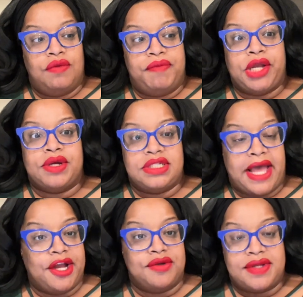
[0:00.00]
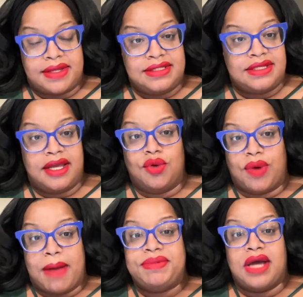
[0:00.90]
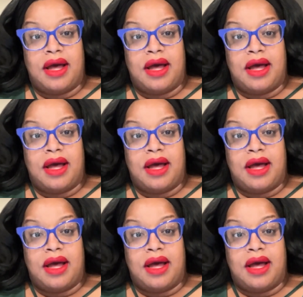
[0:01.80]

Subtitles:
their entire nest egg wrapped